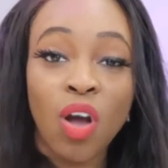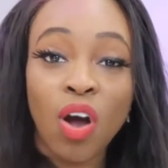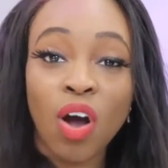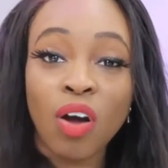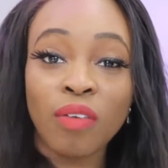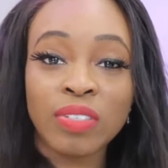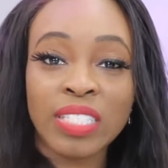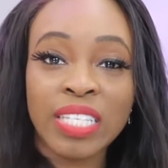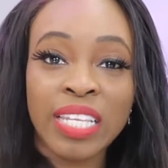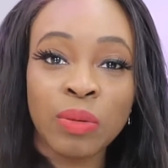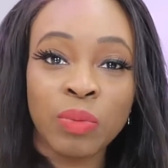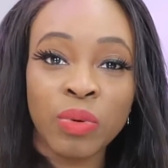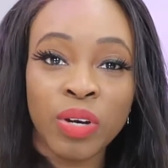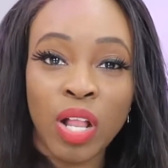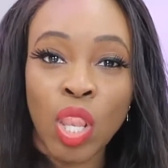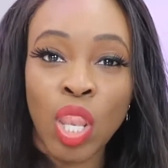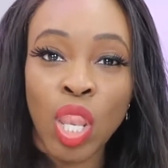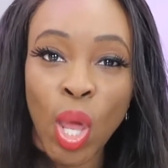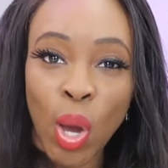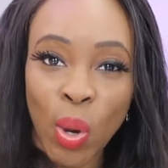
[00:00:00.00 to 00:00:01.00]
Obviously, we're
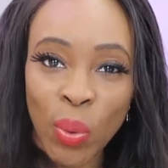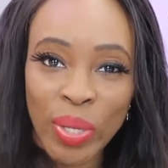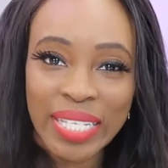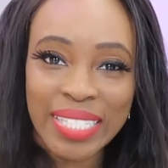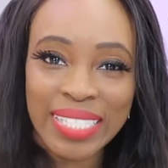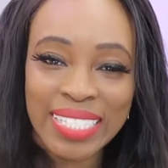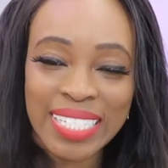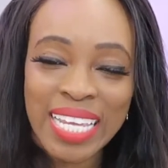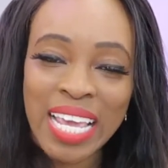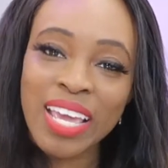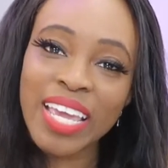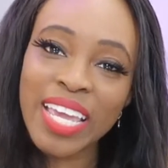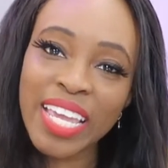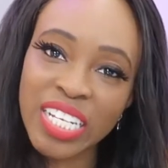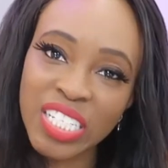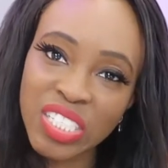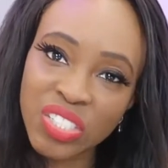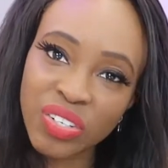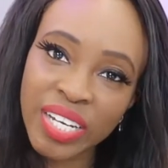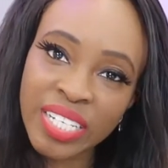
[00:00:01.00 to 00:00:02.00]
at lowest
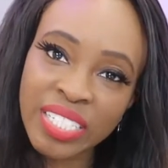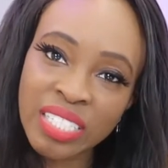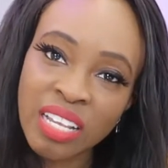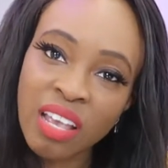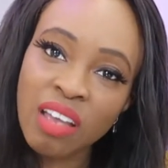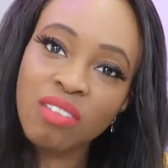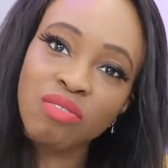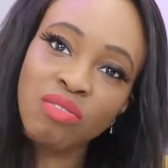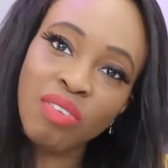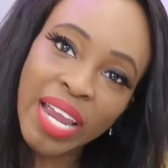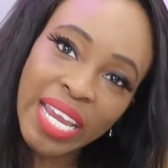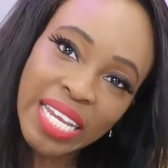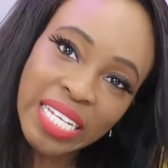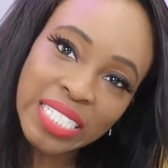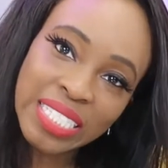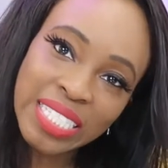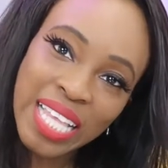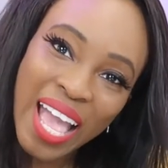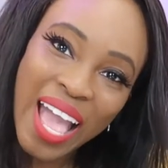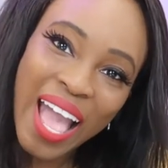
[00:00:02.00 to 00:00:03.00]
interest
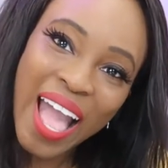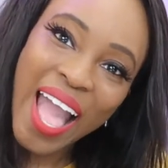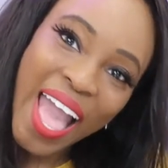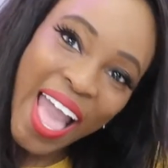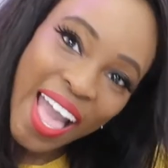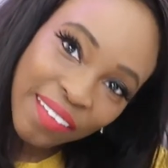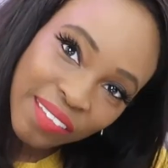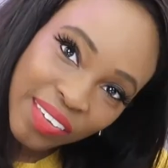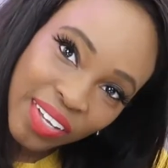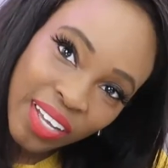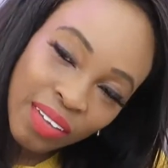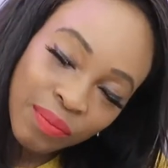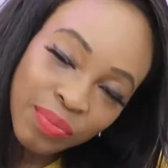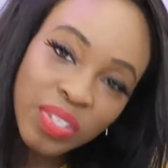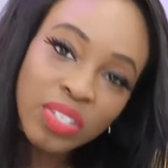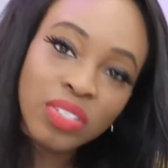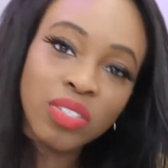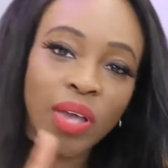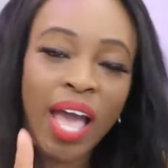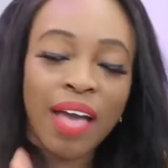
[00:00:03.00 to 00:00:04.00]
rates ever.
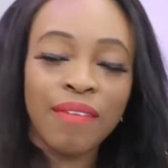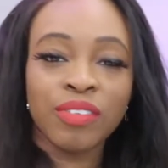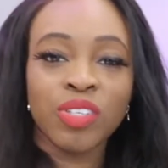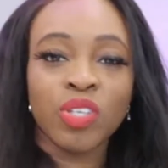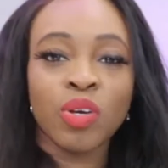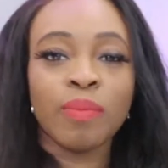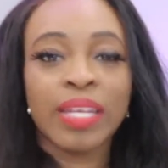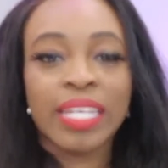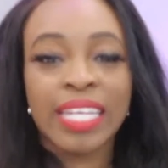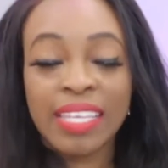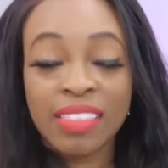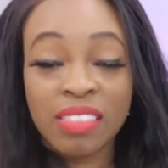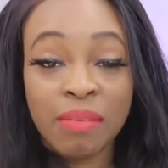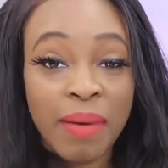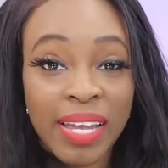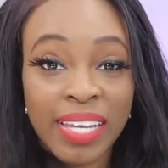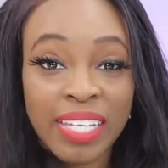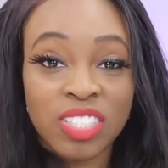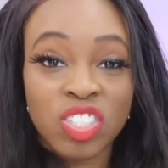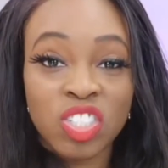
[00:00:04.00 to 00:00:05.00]
So having your money in the
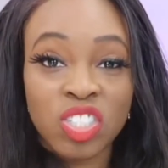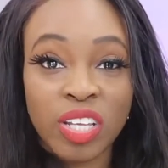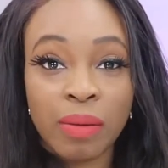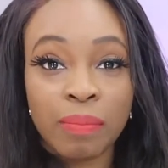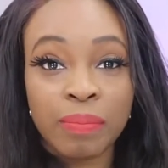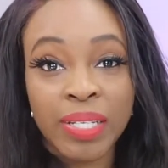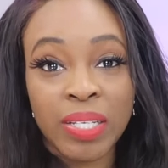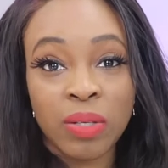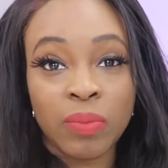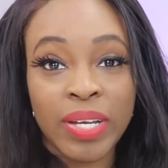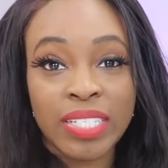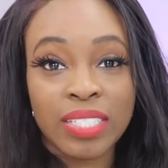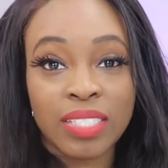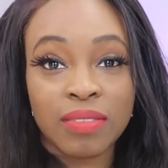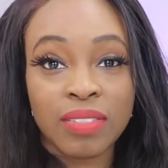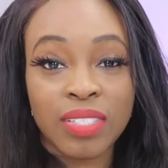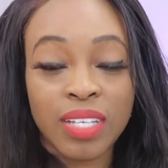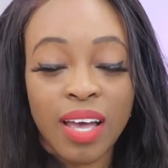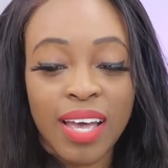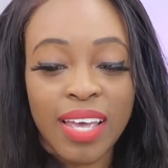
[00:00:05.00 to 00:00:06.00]
bank is just a complete waste
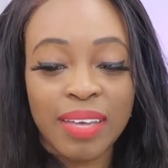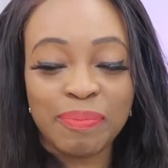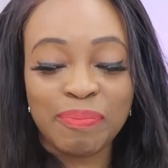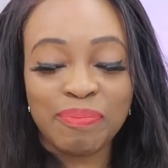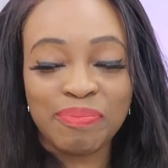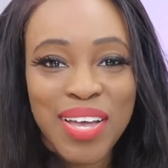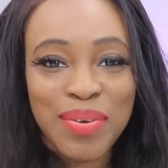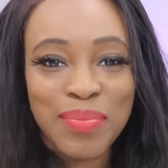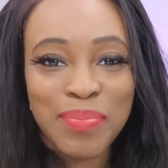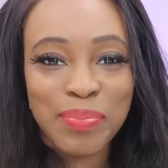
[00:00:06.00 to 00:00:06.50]
of time.